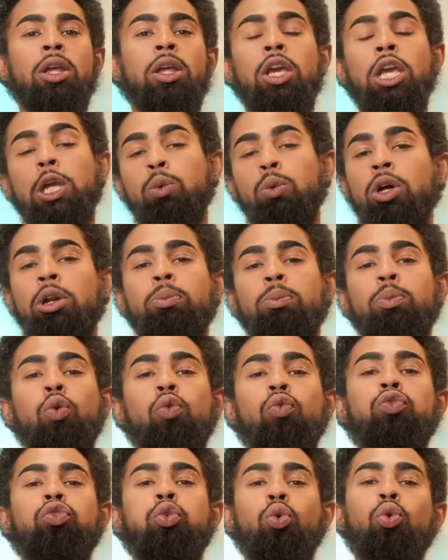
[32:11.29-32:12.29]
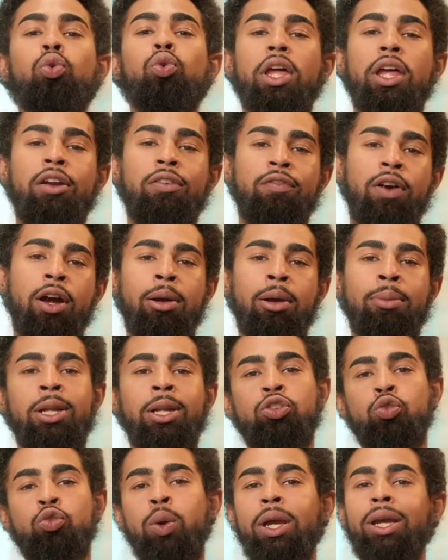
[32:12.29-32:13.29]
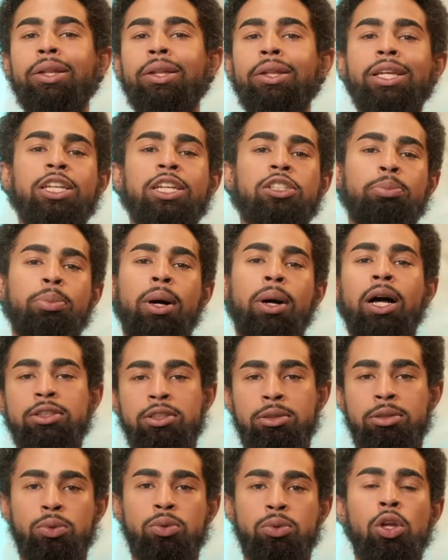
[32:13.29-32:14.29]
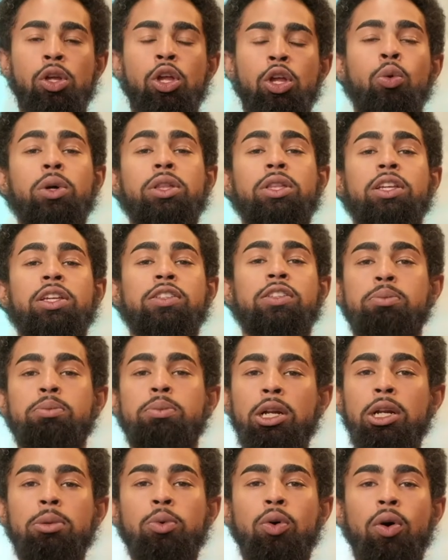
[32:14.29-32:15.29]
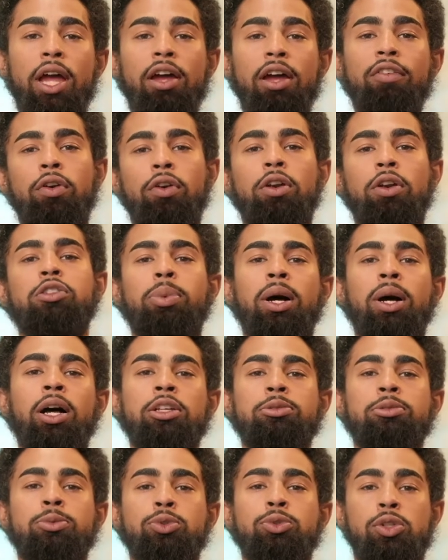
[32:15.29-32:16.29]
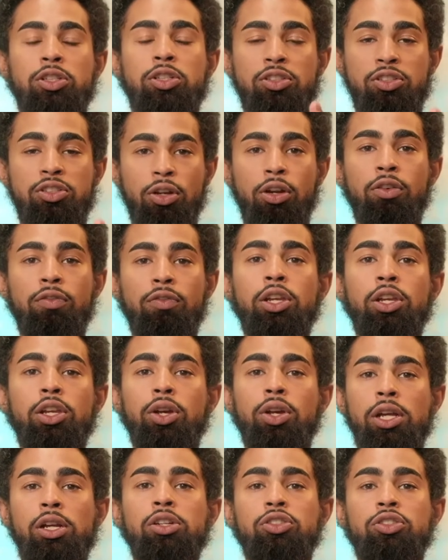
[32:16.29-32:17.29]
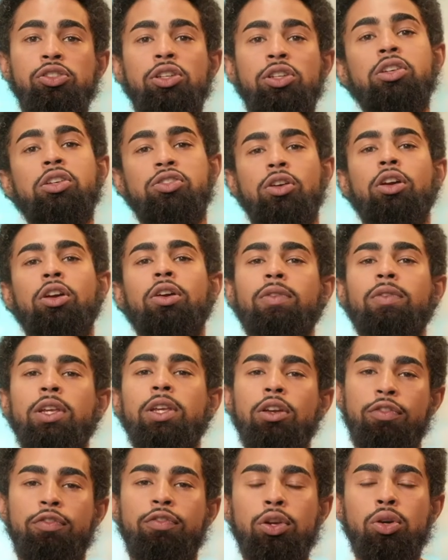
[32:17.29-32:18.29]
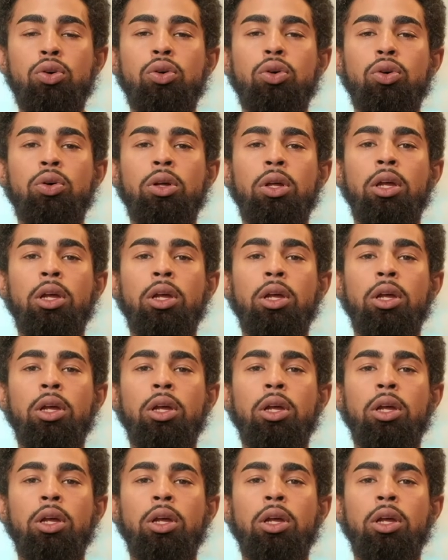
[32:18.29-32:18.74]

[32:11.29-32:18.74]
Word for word: You want to move through that environment as quickly as possible with as minimal effort as possible, conserving your energy, conserving your fuel,